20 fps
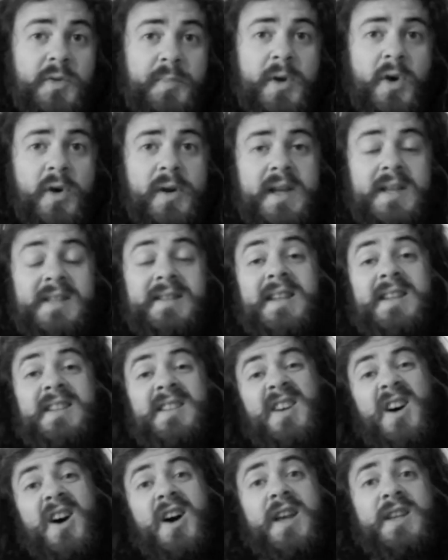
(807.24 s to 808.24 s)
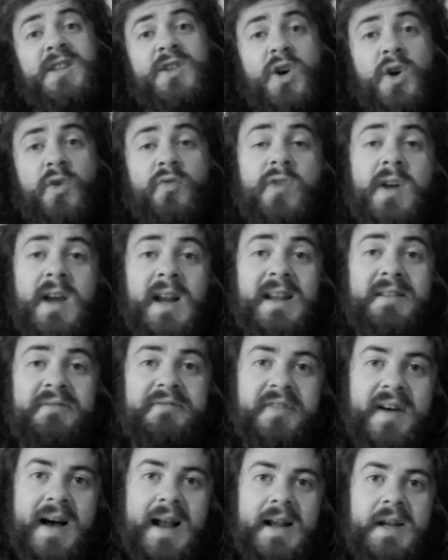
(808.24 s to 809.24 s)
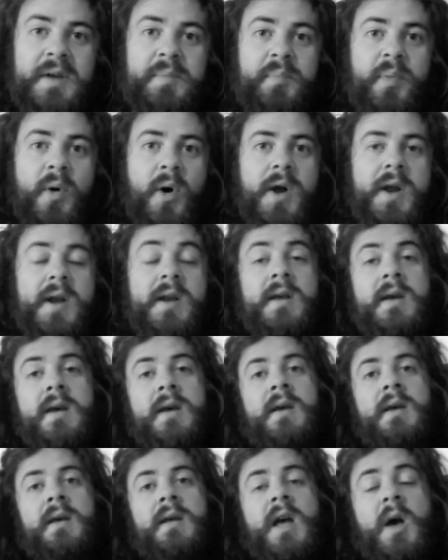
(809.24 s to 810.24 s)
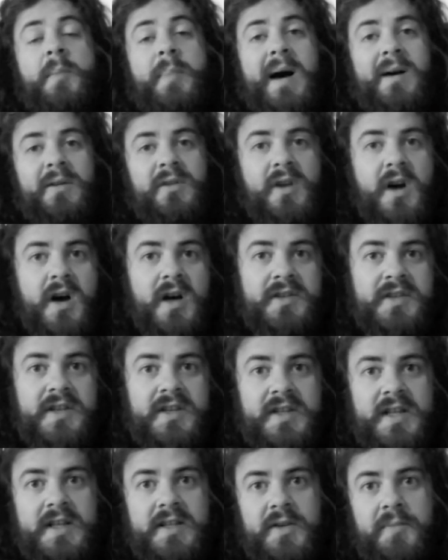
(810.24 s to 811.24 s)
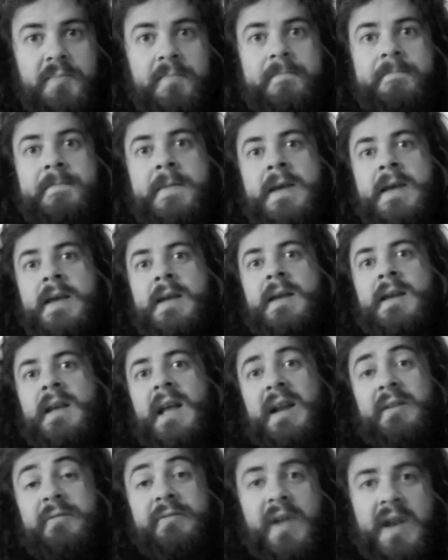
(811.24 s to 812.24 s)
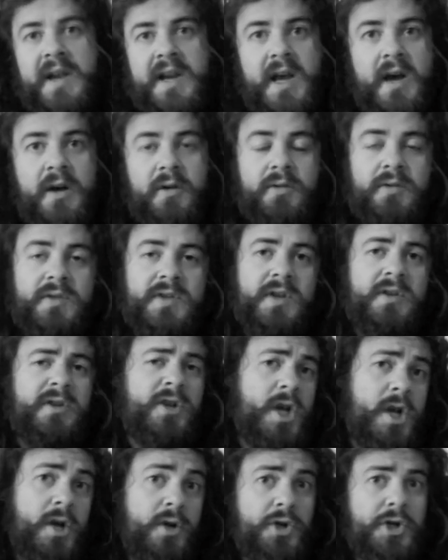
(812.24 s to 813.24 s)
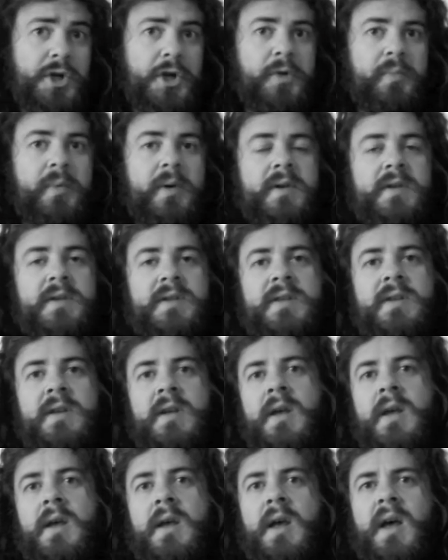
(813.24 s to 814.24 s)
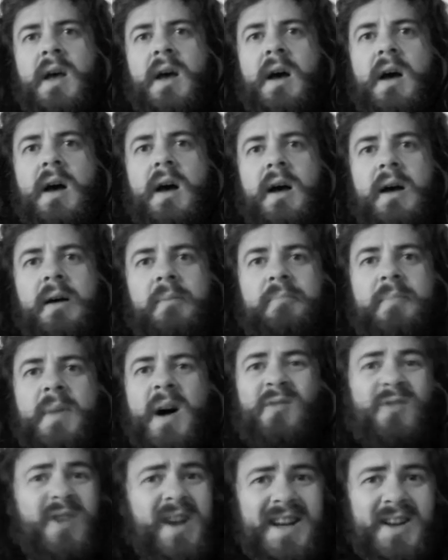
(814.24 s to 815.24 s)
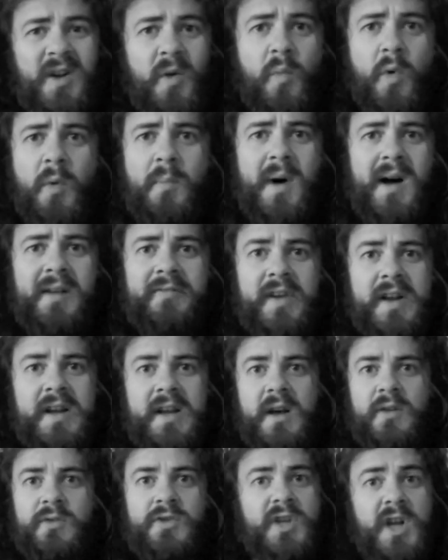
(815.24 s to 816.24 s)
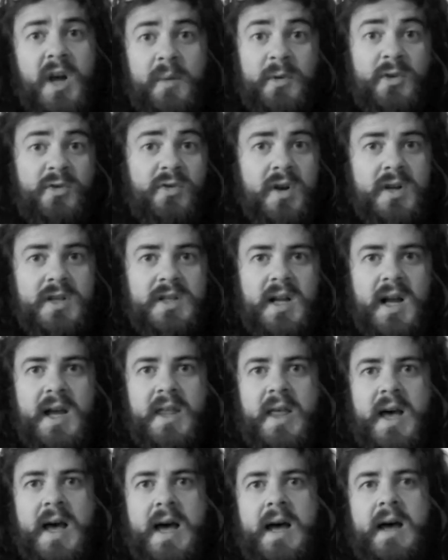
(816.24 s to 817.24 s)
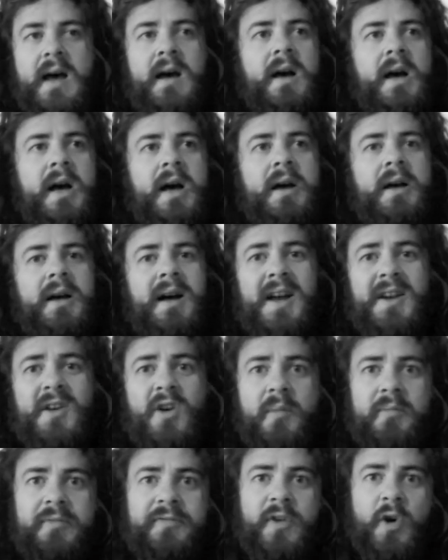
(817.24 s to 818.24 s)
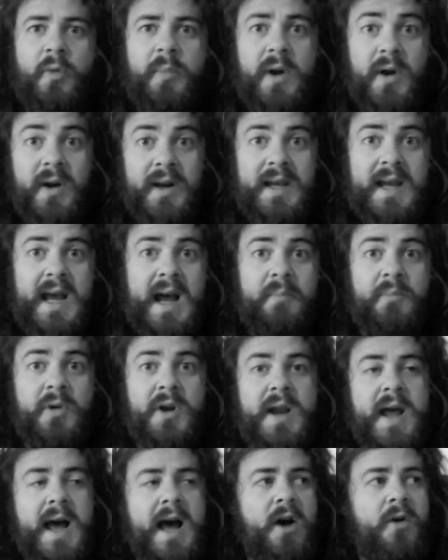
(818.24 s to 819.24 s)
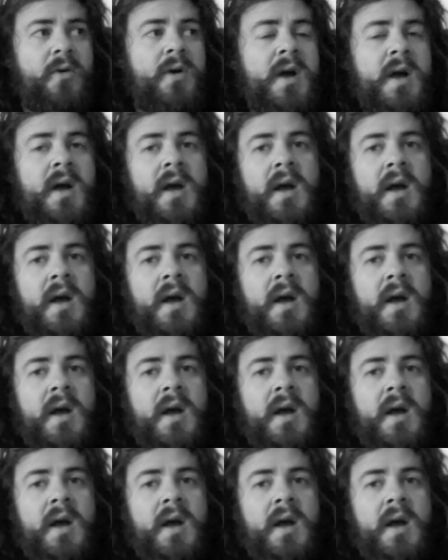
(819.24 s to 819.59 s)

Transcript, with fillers: To be honest, this guy's got a really valid point about narcissism in videos and YouTubers. Um, I really don't want my videos to come across like that. Uh, I know I'm filming on a camera now,